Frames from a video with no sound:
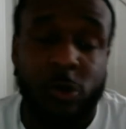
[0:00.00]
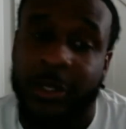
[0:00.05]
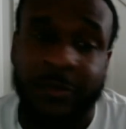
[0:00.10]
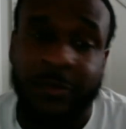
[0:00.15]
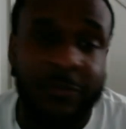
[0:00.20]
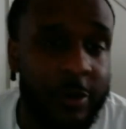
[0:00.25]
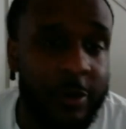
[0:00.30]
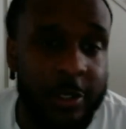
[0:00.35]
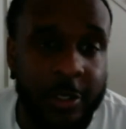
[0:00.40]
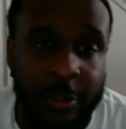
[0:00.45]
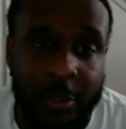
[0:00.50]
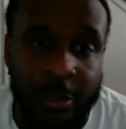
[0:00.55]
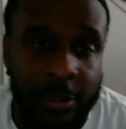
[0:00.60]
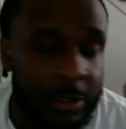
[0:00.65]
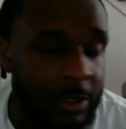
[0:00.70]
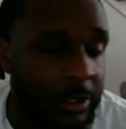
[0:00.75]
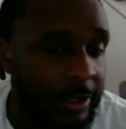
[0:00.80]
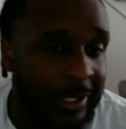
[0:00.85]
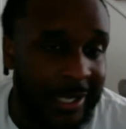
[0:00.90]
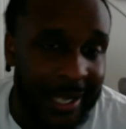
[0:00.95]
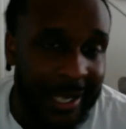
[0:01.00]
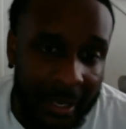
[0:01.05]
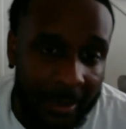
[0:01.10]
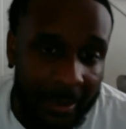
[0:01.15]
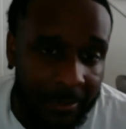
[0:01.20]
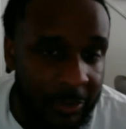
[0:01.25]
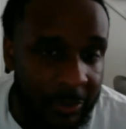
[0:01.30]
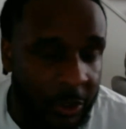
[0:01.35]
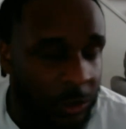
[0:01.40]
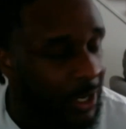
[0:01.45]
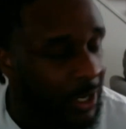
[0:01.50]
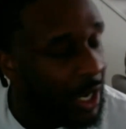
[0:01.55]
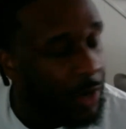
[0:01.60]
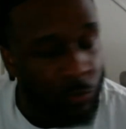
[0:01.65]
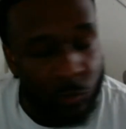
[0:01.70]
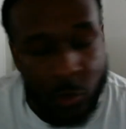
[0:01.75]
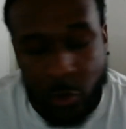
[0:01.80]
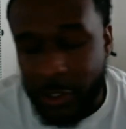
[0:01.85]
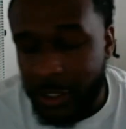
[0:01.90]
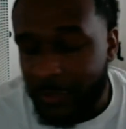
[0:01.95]
for your camp. You're not
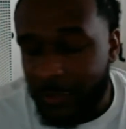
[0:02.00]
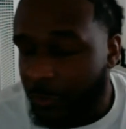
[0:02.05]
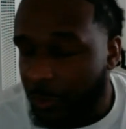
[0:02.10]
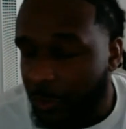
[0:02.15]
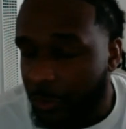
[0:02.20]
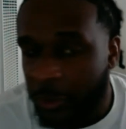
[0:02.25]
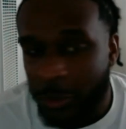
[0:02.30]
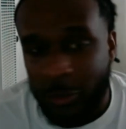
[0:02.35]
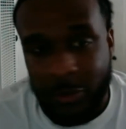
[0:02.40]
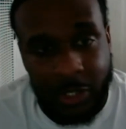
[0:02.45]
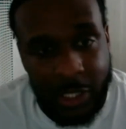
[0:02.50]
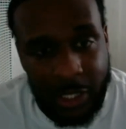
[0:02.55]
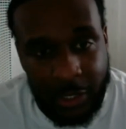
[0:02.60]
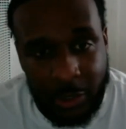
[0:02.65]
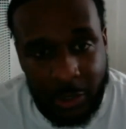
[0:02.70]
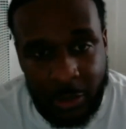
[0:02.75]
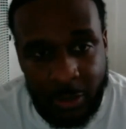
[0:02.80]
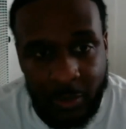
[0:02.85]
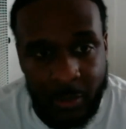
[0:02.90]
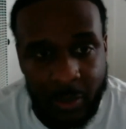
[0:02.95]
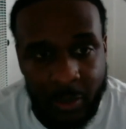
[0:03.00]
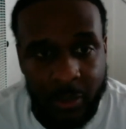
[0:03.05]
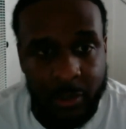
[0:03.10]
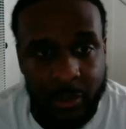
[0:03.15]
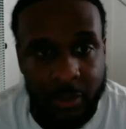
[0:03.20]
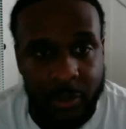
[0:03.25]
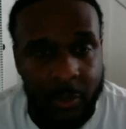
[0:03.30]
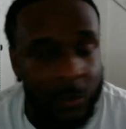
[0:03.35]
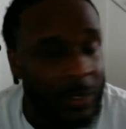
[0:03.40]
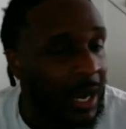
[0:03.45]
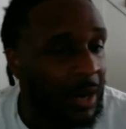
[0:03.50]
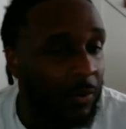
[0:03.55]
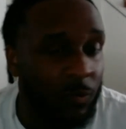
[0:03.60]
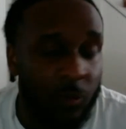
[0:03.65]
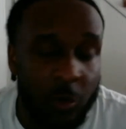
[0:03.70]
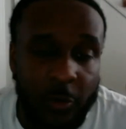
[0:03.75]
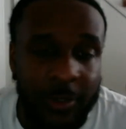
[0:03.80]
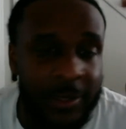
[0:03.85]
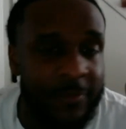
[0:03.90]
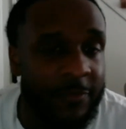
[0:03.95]
rooting for your leader. You're not
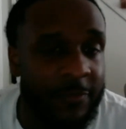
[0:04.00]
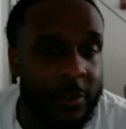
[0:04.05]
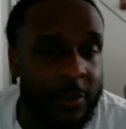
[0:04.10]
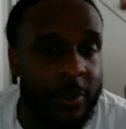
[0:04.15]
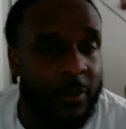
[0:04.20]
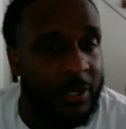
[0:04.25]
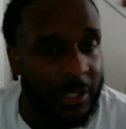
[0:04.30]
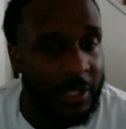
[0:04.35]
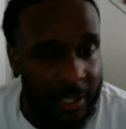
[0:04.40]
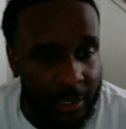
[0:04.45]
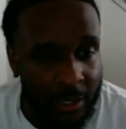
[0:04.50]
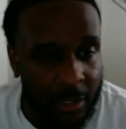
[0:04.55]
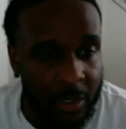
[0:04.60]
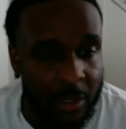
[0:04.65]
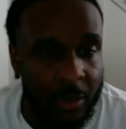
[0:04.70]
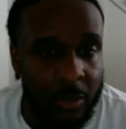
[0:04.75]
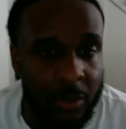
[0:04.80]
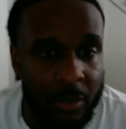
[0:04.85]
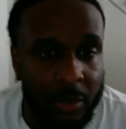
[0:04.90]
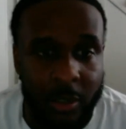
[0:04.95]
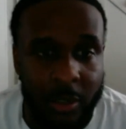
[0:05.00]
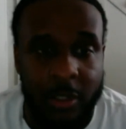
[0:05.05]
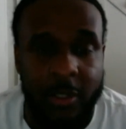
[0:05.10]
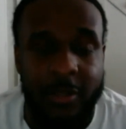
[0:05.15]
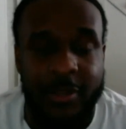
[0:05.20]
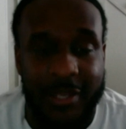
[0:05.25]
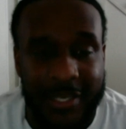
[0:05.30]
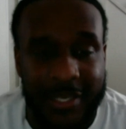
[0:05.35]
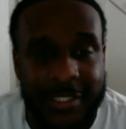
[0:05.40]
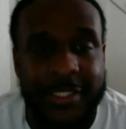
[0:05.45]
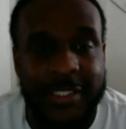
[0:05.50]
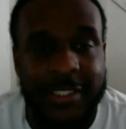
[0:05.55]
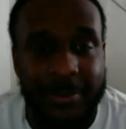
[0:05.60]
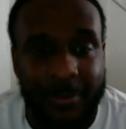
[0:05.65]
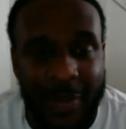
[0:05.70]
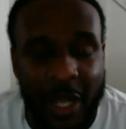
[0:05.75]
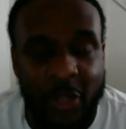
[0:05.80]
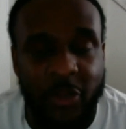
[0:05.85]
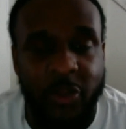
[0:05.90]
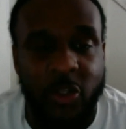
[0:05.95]
rooting for your ego. This is
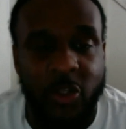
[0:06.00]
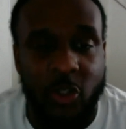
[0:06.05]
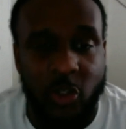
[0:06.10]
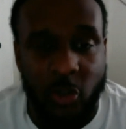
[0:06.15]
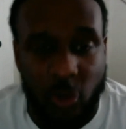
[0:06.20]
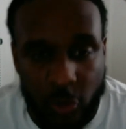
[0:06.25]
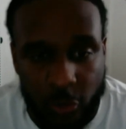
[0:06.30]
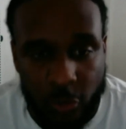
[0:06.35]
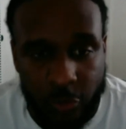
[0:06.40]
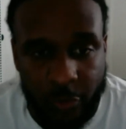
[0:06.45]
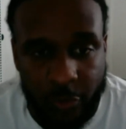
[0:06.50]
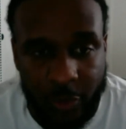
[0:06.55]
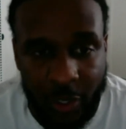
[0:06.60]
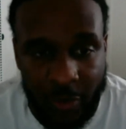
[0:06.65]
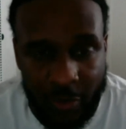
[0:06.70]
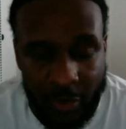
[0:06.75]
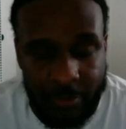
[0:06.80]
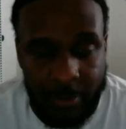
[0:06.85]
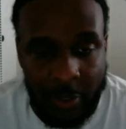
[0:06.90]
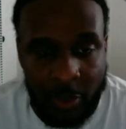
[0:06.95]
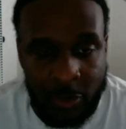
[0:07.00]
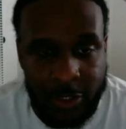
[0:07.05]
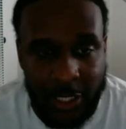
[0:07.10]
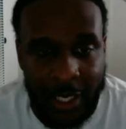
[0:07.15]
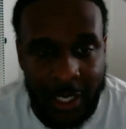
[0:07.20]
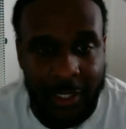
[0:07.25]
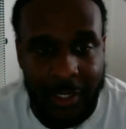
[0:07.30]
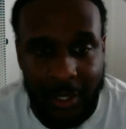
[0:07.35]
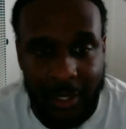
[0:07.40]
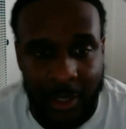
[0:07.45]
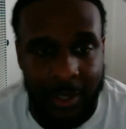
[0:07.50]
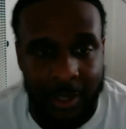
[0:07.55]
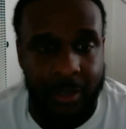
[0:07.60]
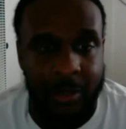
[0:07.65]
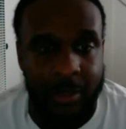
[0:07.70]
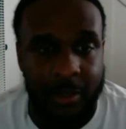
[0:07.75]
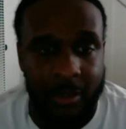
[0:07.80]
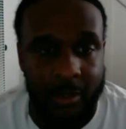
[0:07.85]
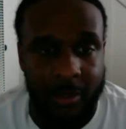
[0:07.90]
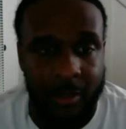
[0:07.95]
about the truth of the Most High God.
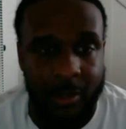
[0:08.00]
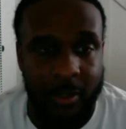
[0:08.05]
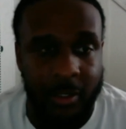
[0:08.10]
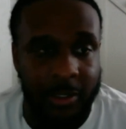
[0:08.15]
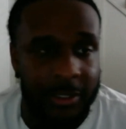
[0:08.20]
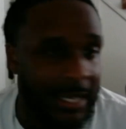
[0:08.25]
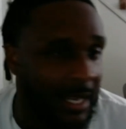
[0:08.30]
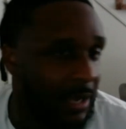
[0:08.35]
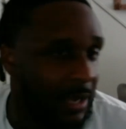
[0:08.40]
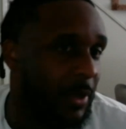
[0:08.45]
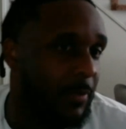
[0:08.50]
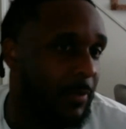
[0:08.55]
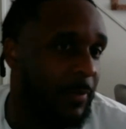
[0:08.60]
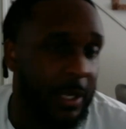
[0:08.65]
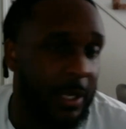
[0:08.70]
Damn it being